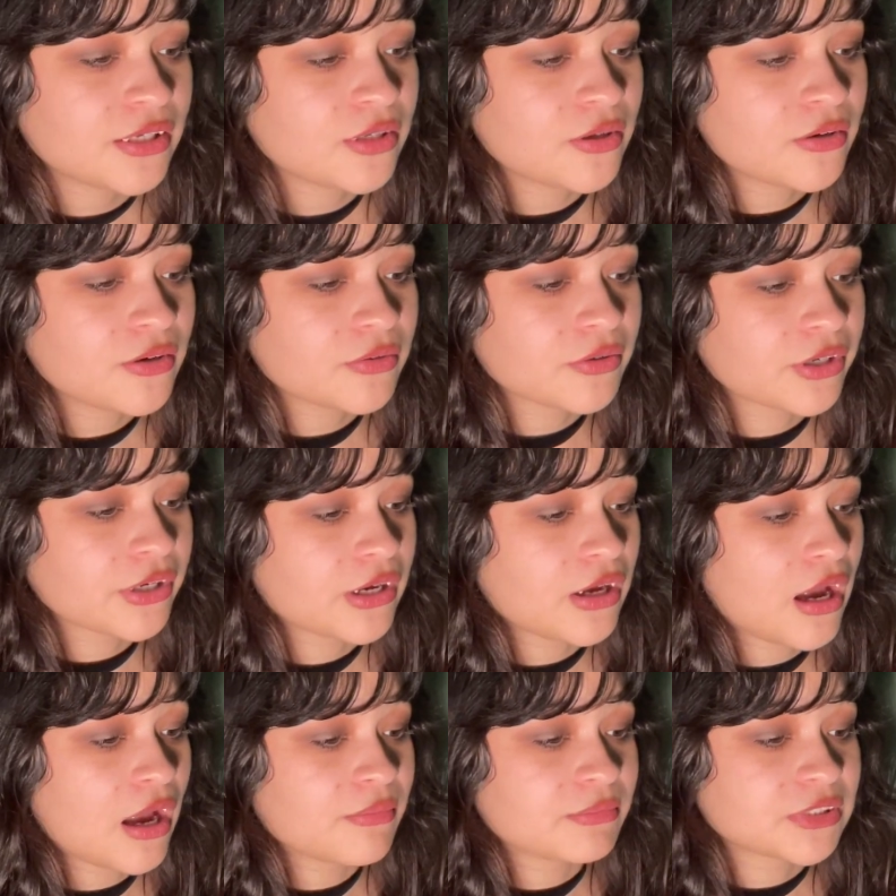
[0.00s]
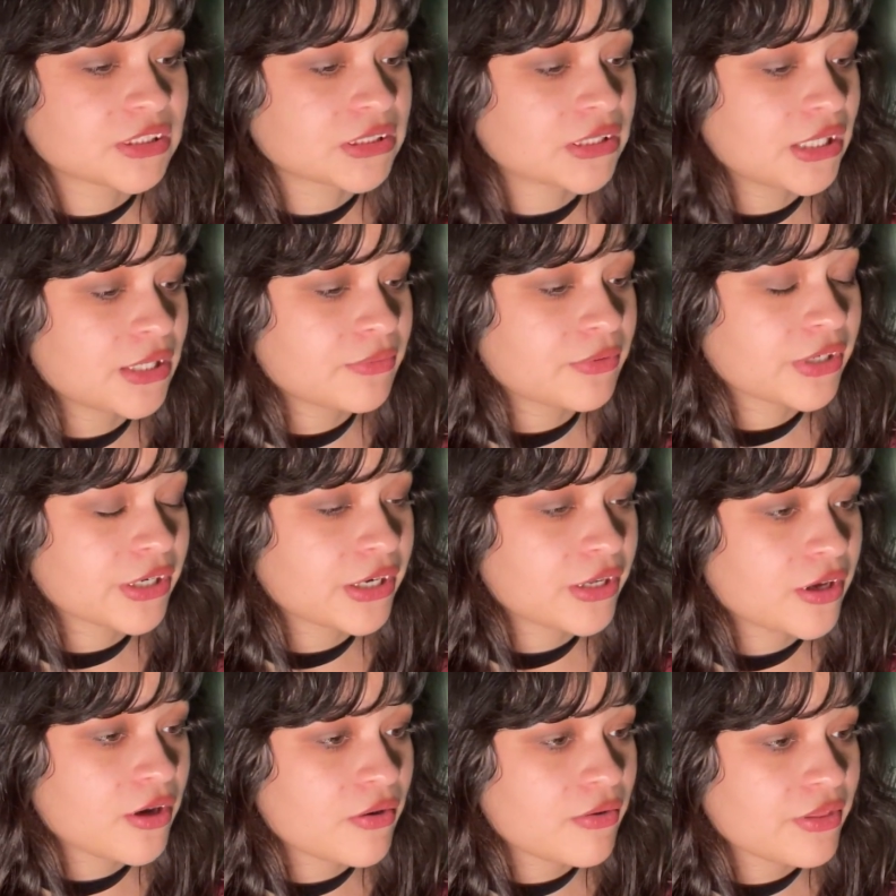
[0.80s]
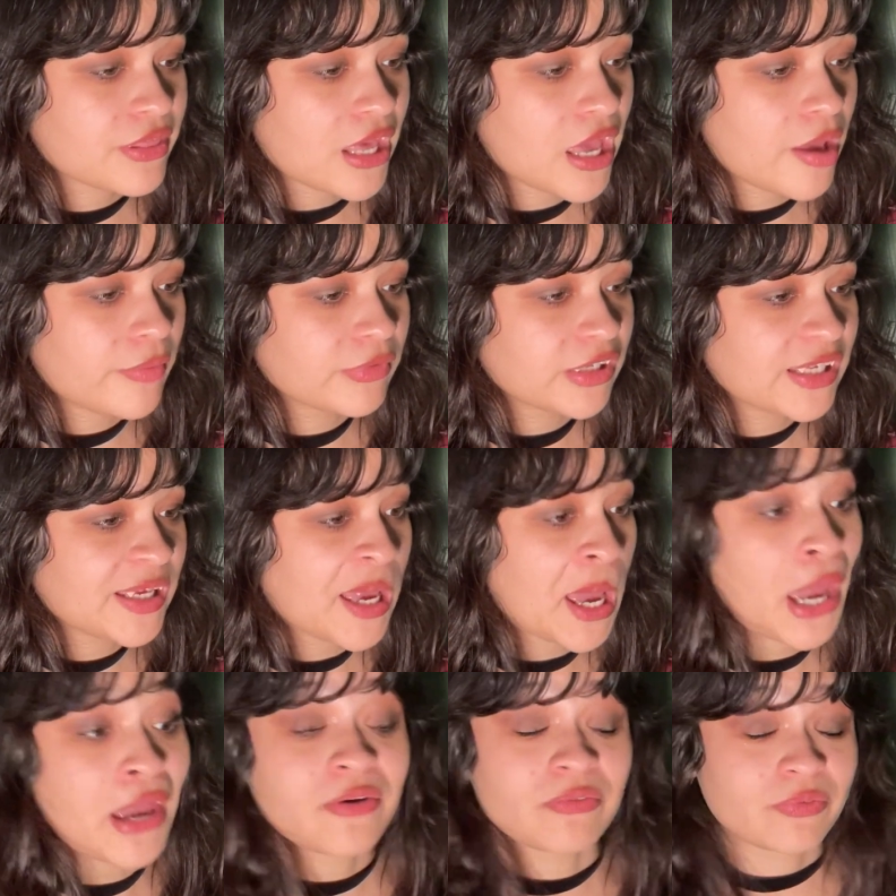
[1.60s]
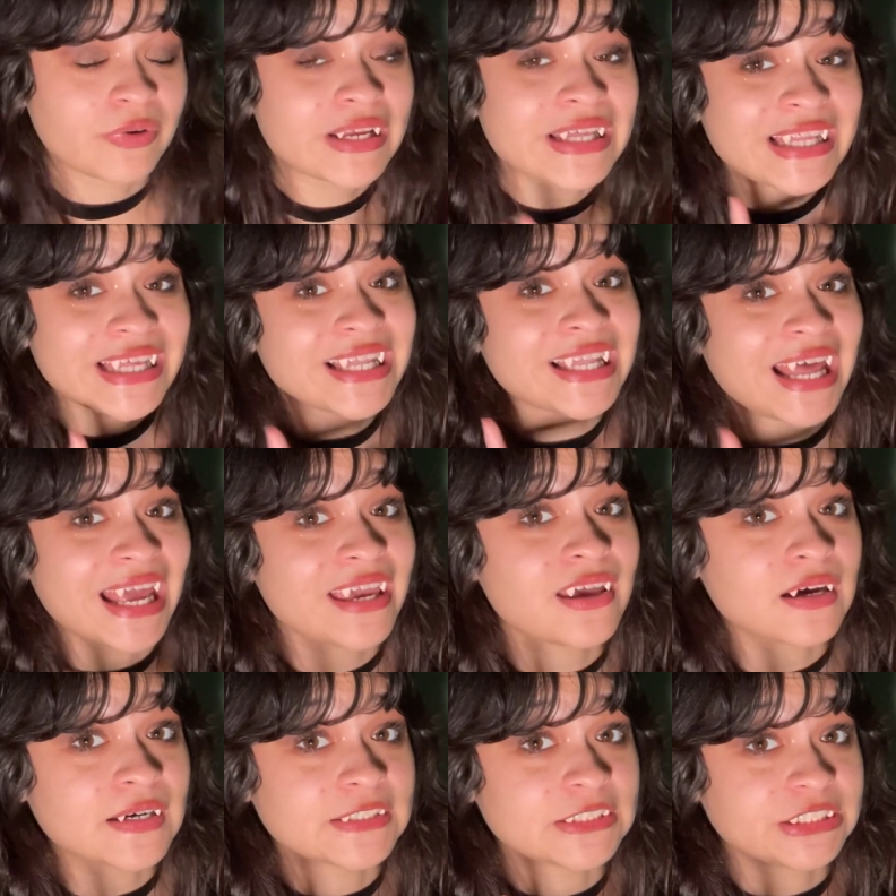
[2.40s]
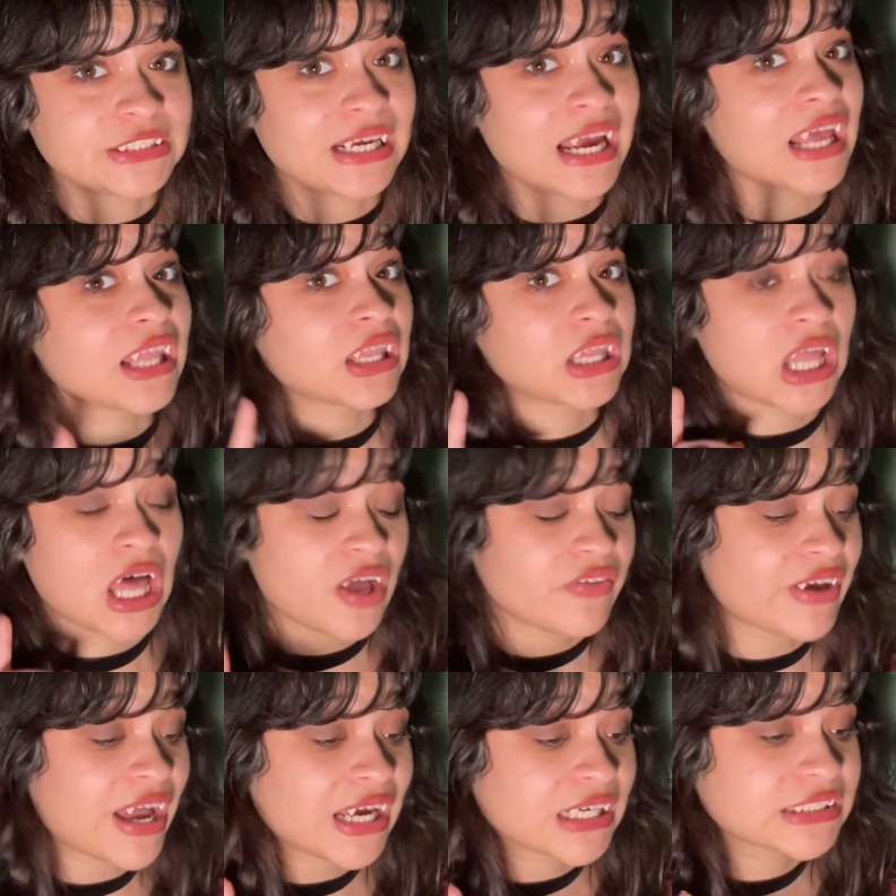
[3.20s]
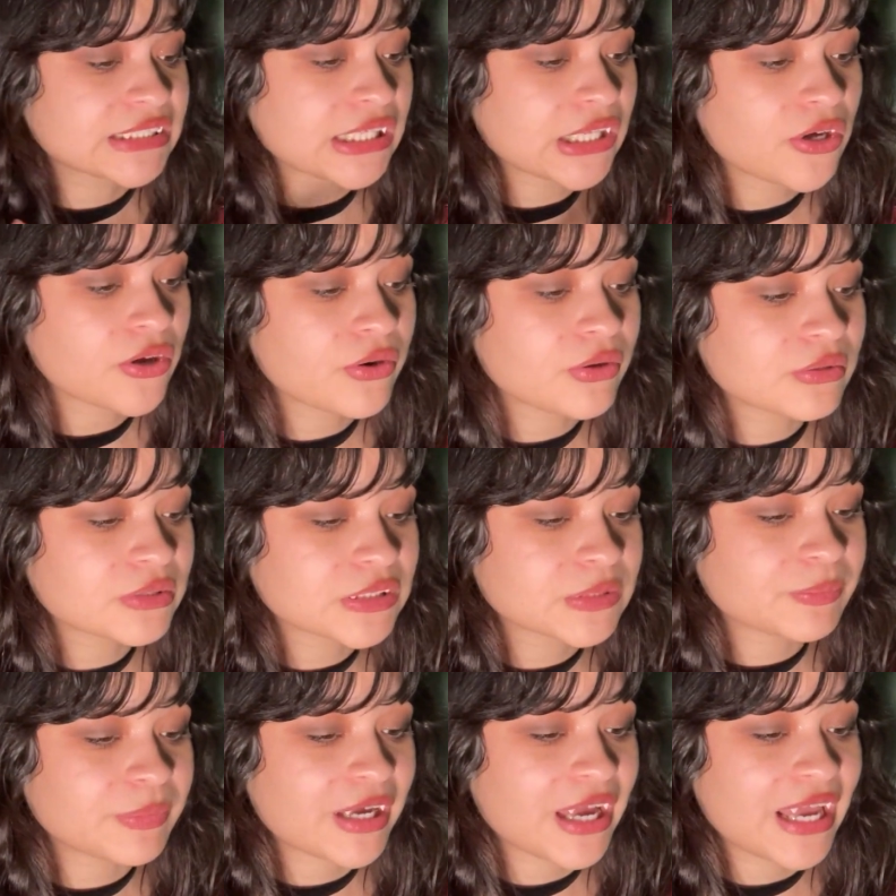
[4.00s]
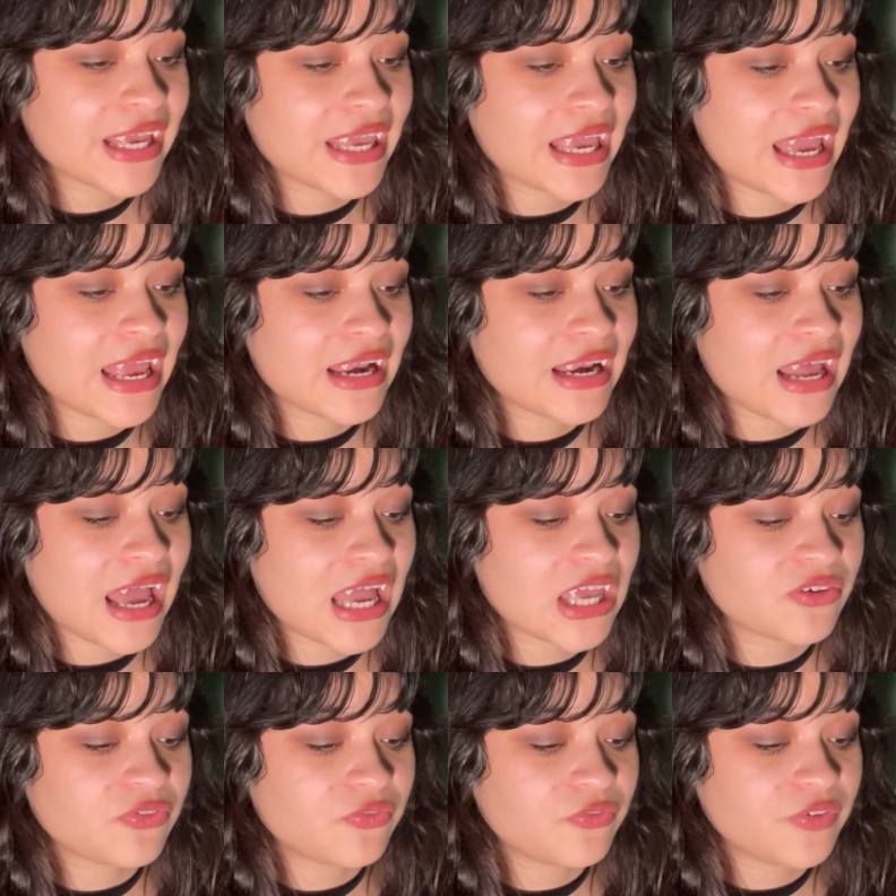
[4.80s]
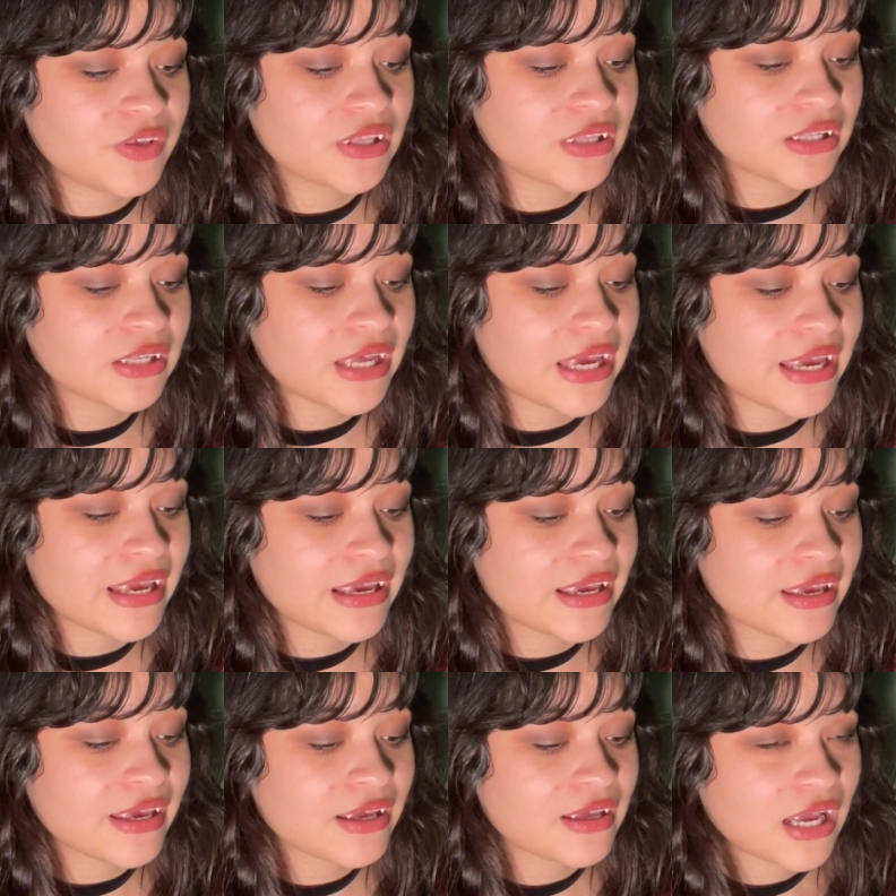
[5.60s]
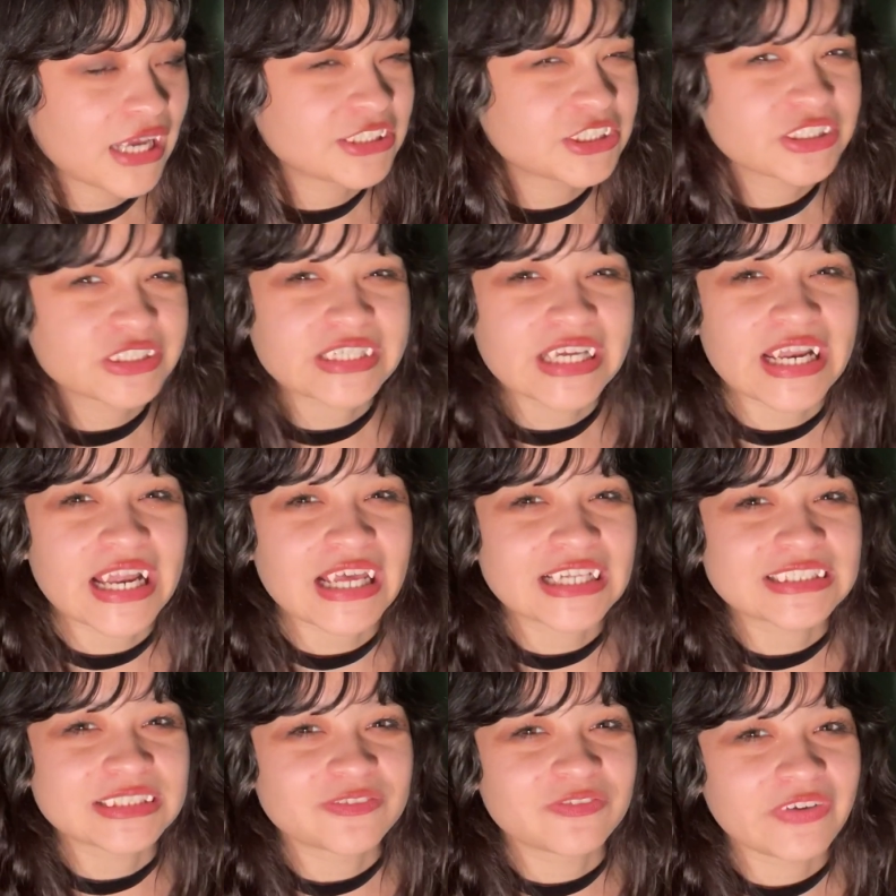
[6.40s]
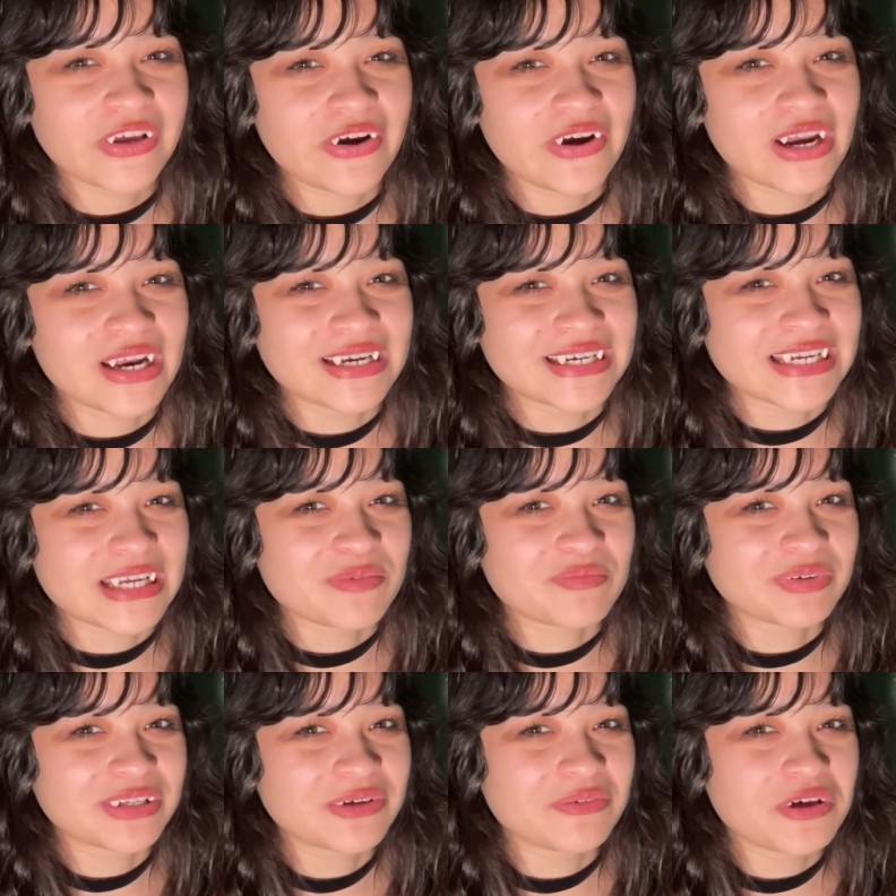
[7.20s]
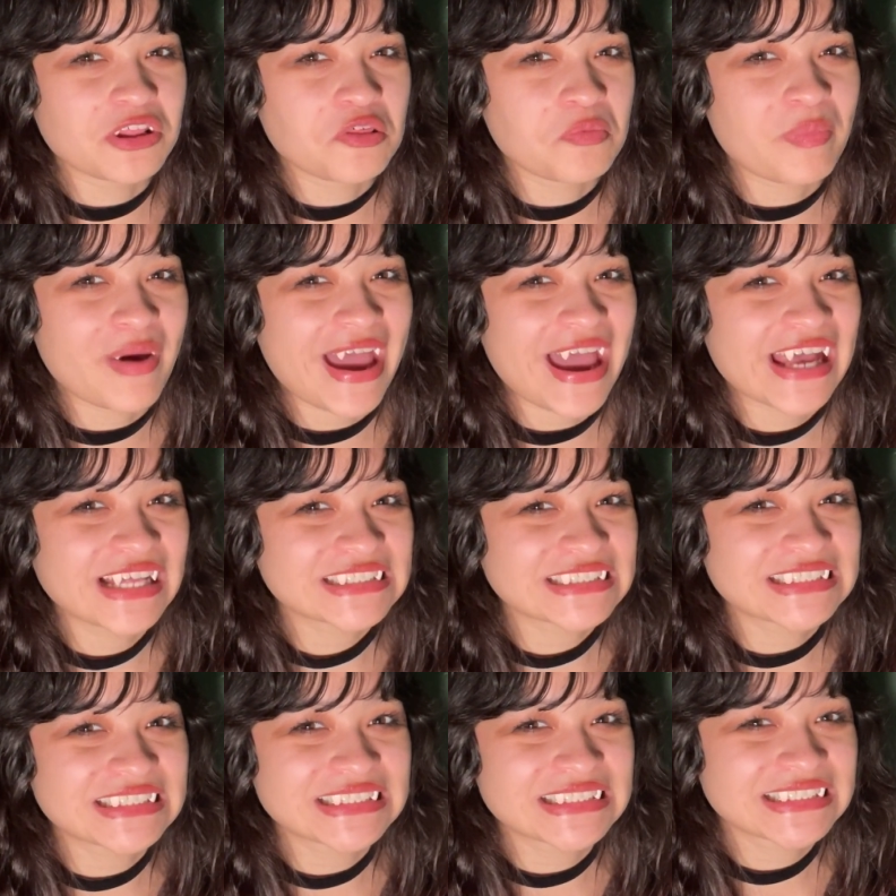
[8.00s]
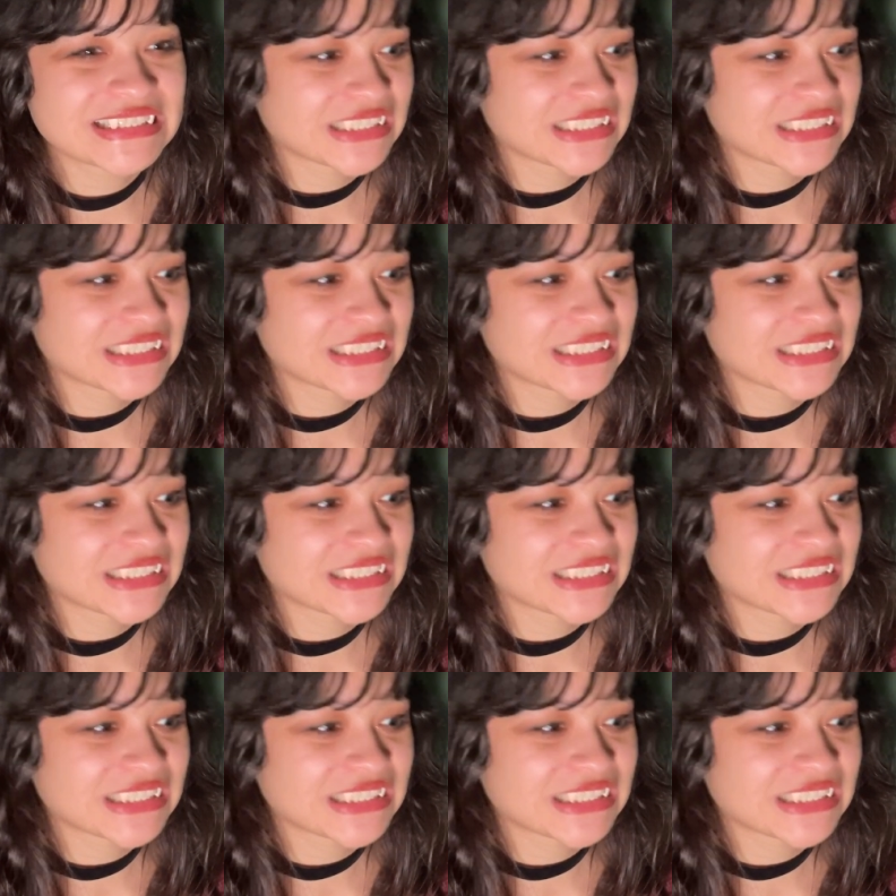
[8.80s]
You know what? I'm sorry. We're gonna go with Emily. I really like Archie. I love axolotls, but again, I feel like I just connect very deeply with bats.